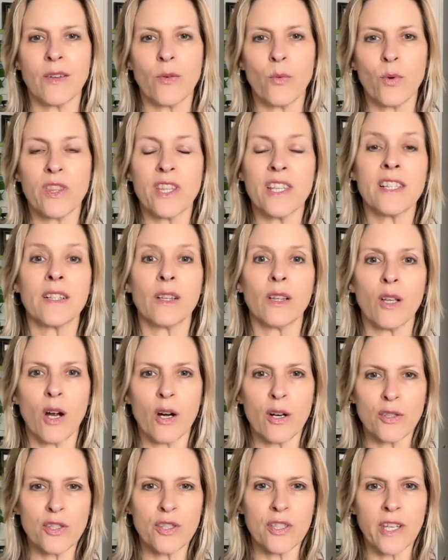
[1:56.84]
with these
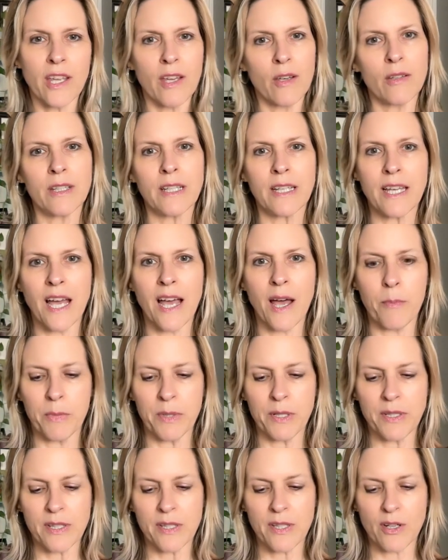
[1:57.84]
large scale
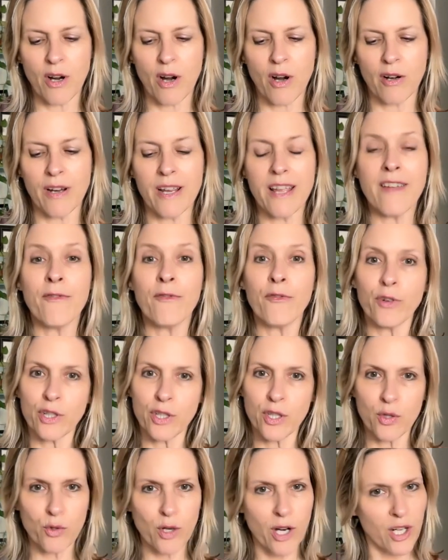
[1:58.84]
incumbents, there are
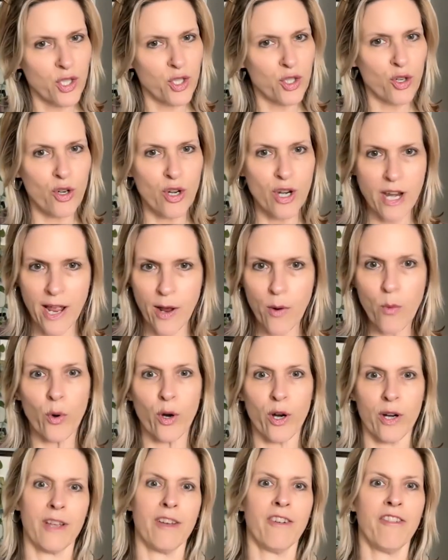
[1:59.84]
infrastructure
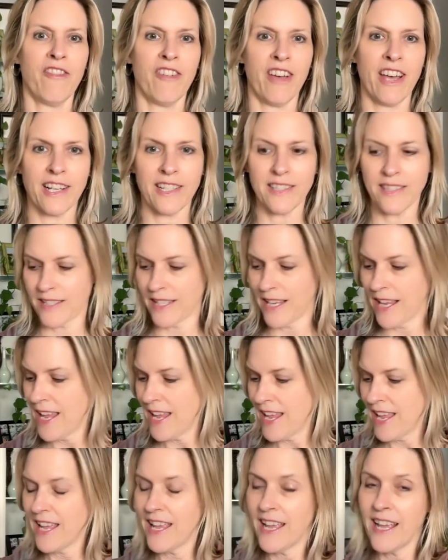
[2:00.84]
network effects.
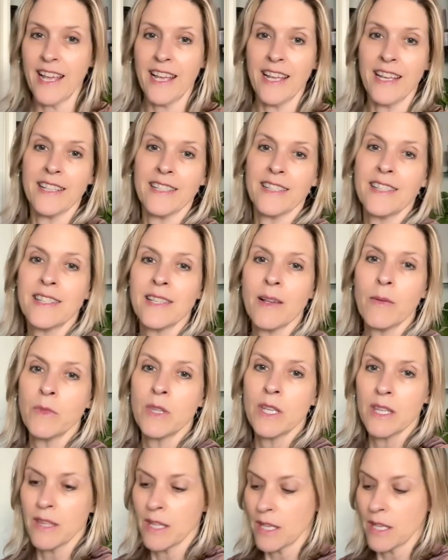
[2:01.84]
And something